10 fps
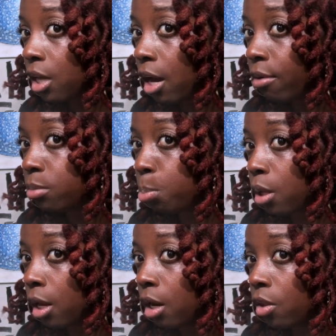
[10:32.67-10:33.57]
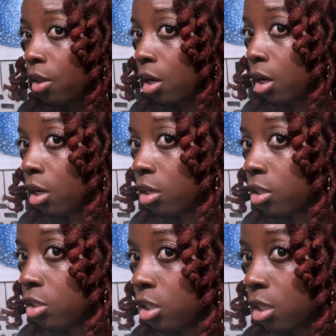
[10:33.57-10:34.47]
how it's playing on the
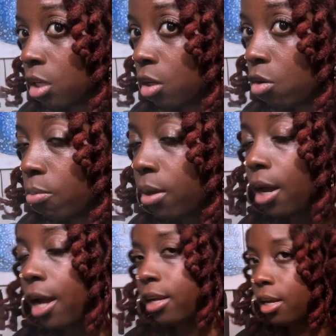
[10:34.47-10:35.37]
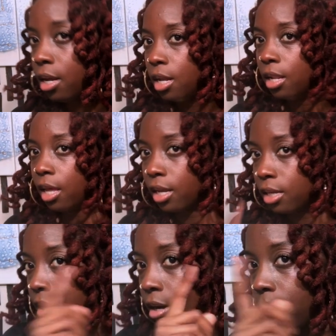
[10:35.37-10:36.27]
colors just a little bit. I like
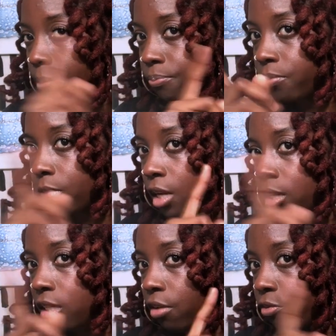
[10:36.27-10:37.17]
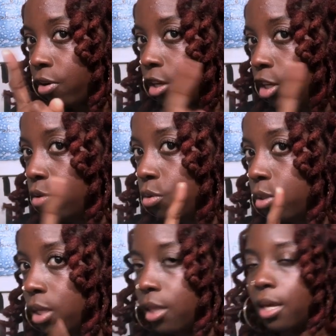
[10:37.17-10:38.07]
the different hues
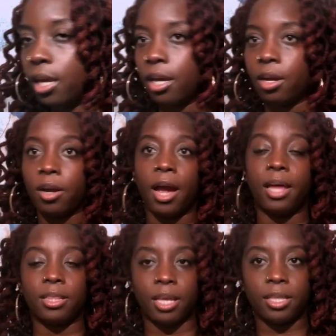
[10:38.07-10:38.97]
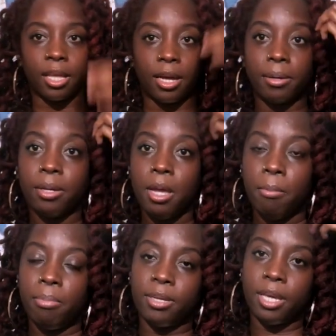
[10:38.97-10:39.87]
in the hair. I like that.
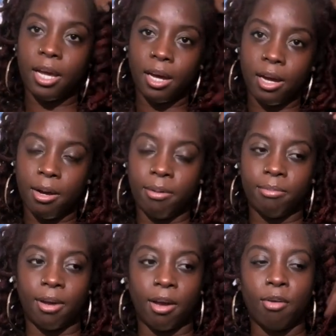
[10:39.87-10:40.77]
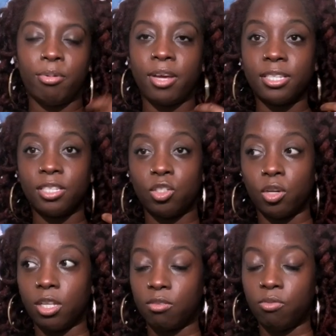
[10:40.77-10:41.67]
But yeah, I hope you guys enjoy
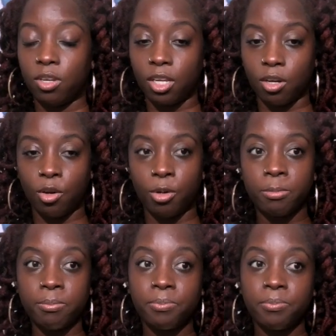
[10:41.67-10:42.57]
this video.